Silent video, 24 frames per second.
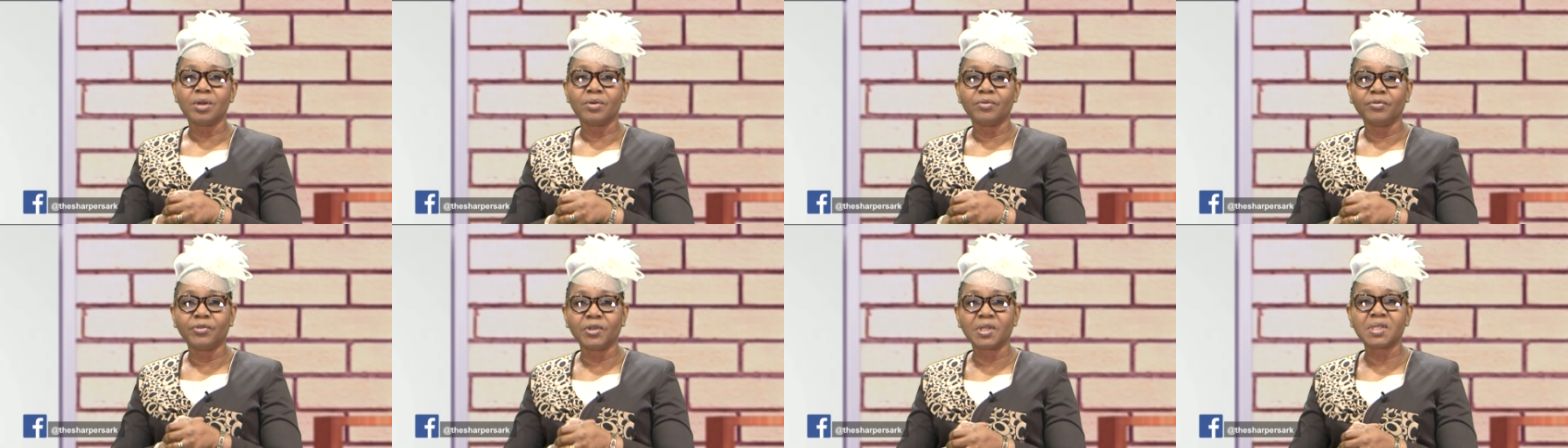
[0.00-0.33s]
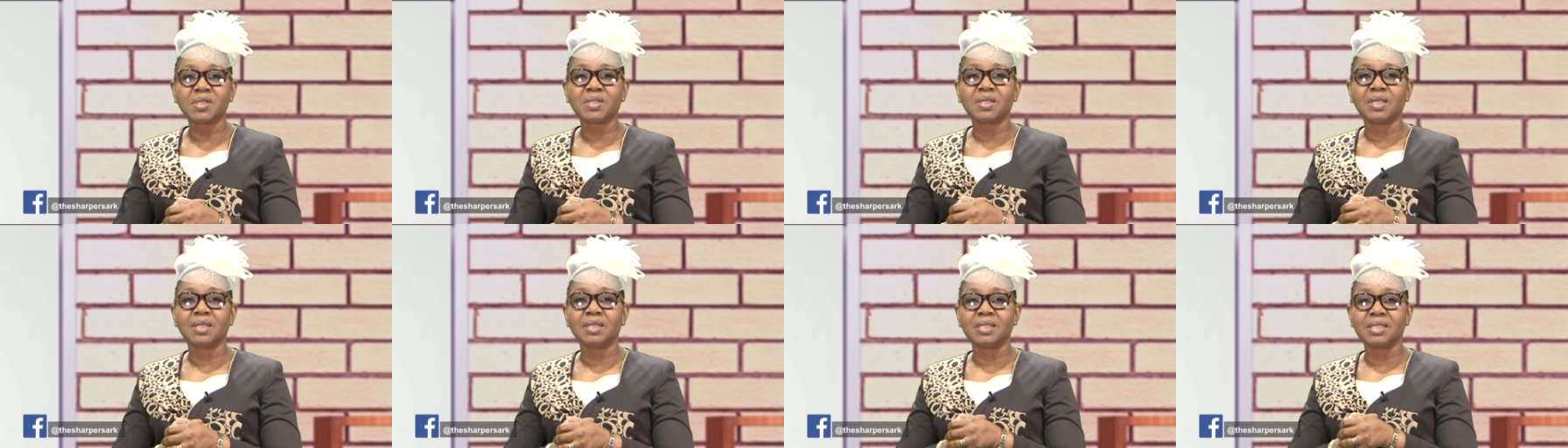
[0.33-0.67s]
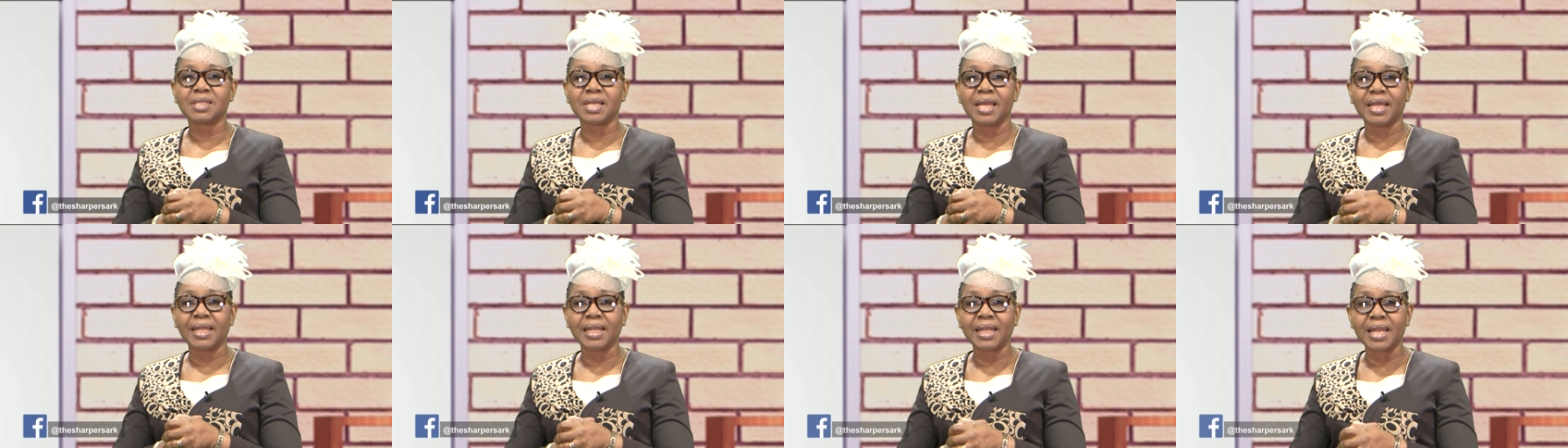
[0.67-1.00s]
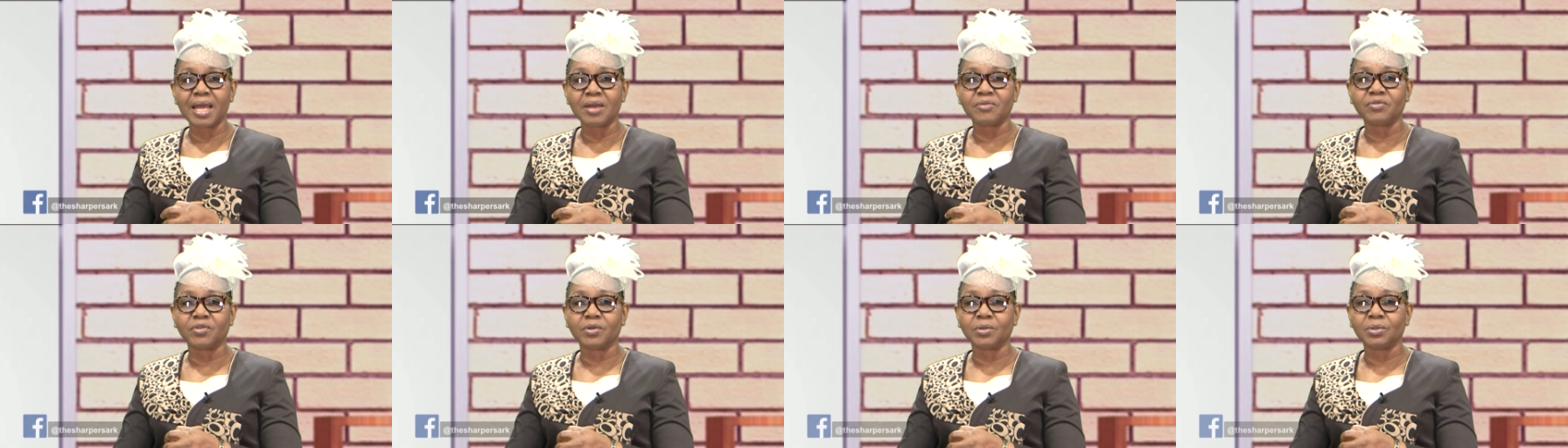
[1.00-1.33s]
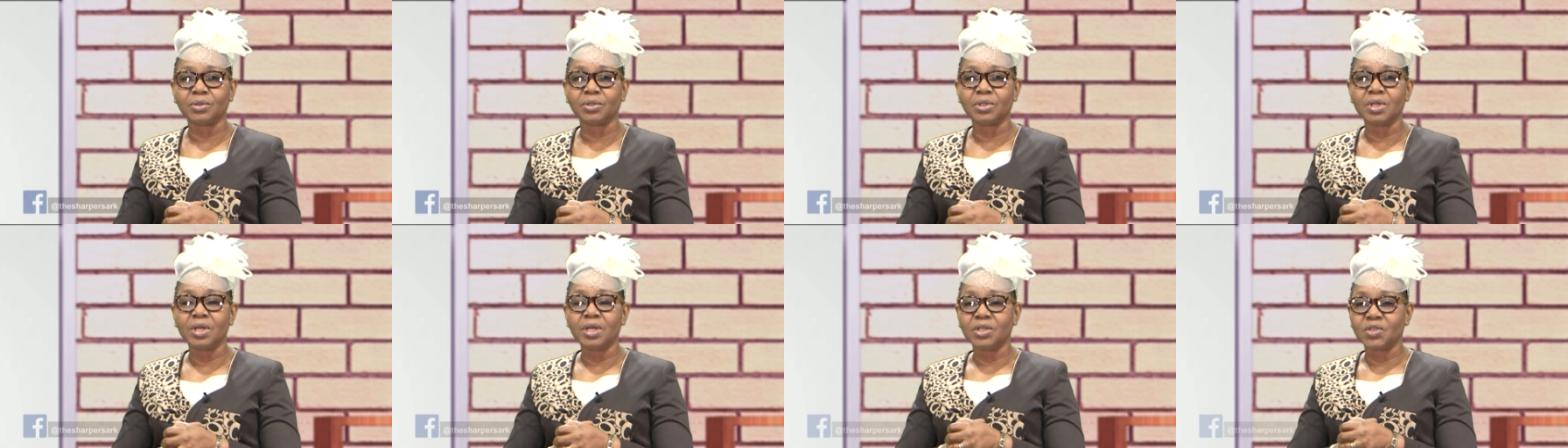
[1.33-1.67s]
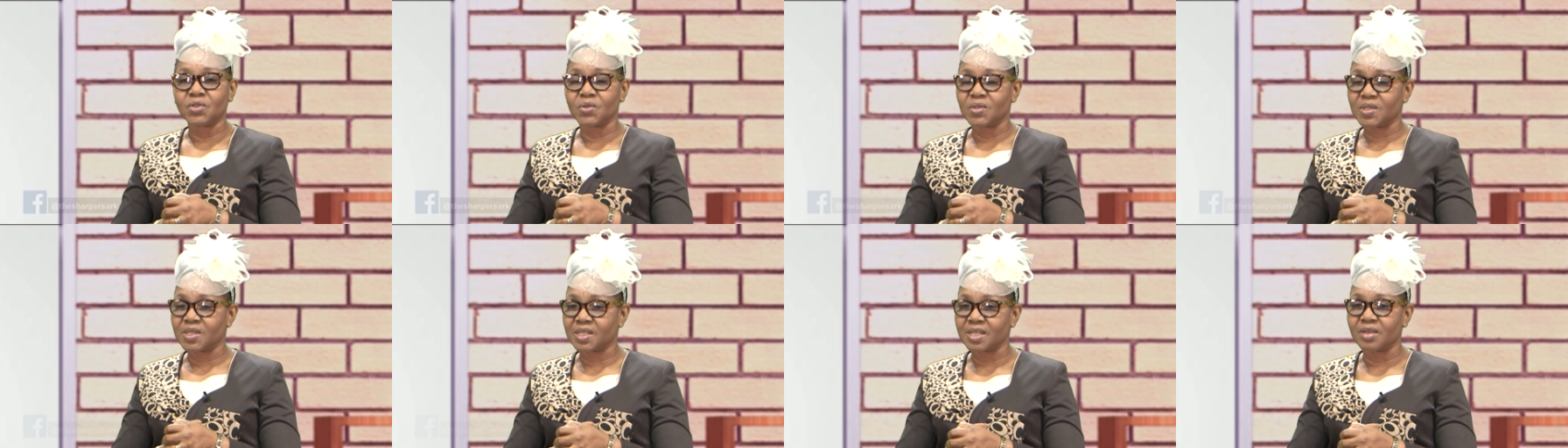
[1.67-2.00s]
verses 11
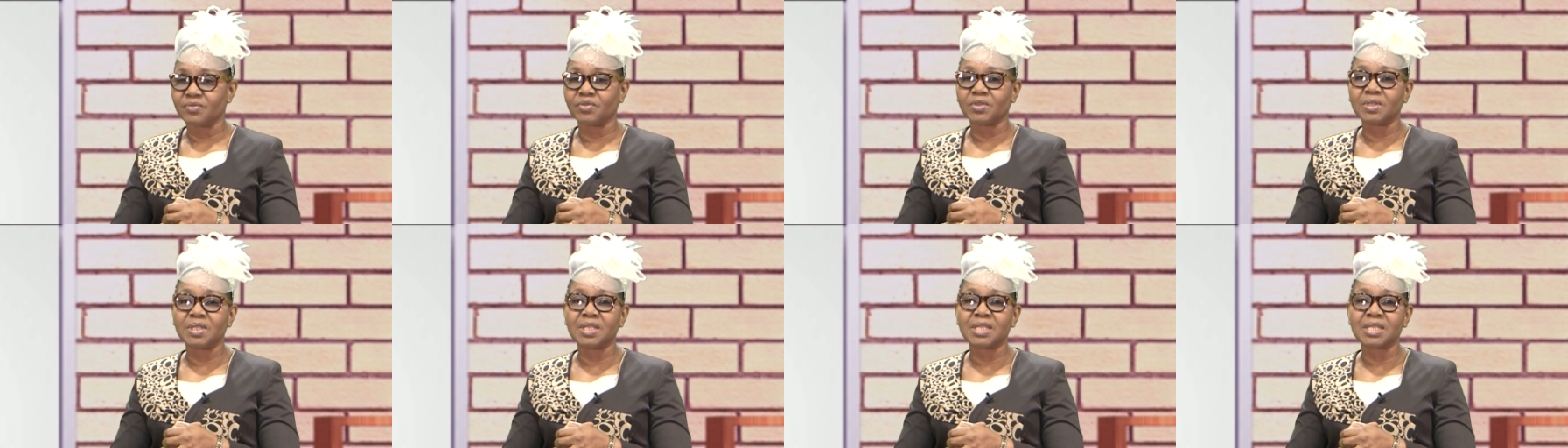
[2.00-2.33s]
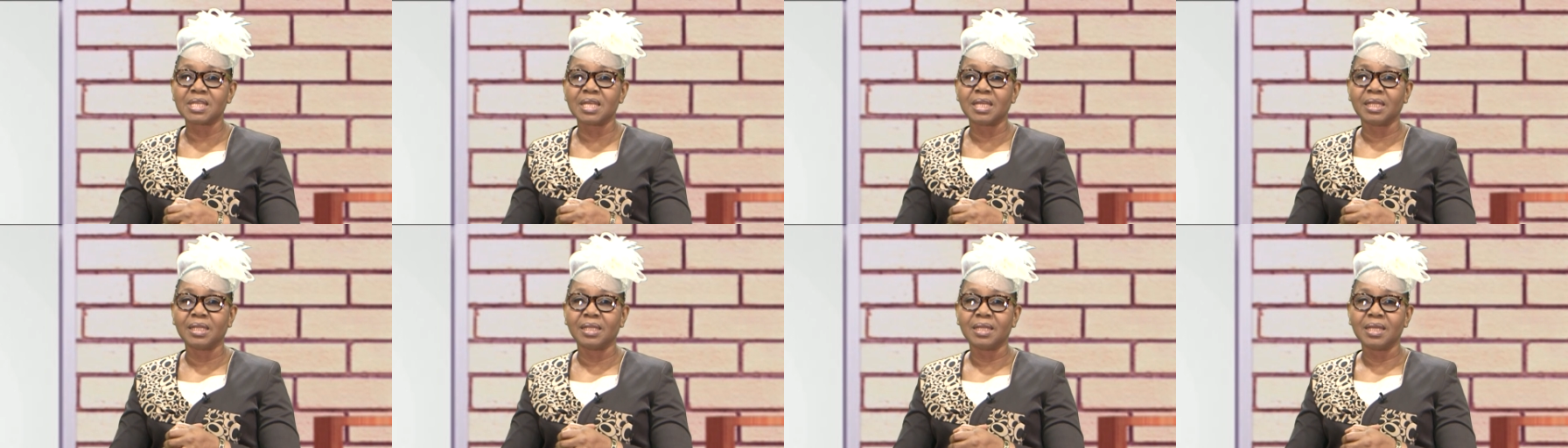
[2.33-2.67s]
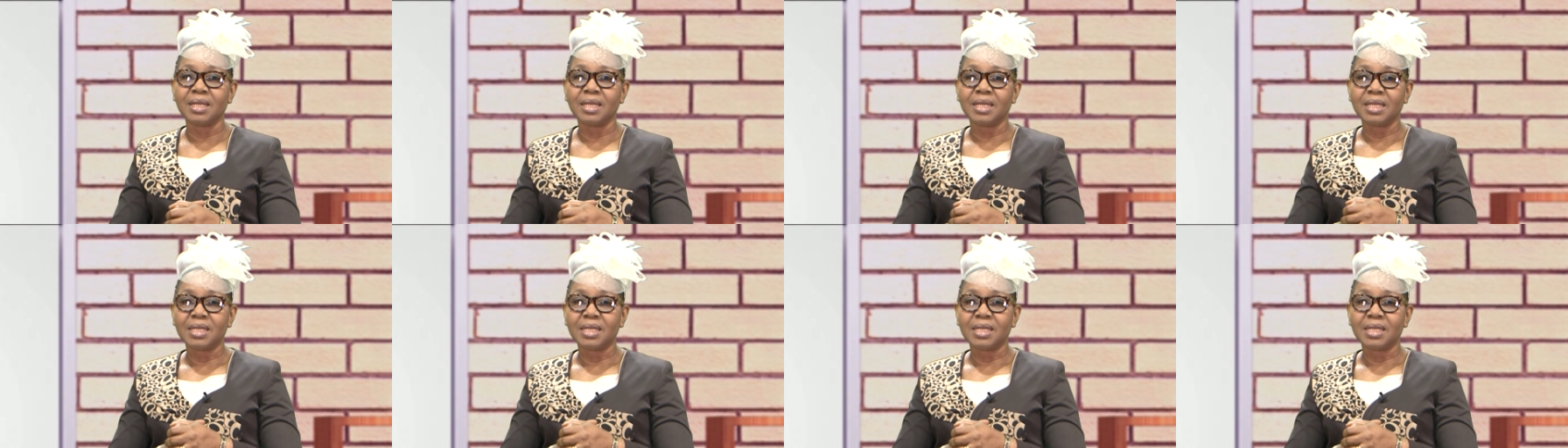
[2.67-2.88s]
to 17.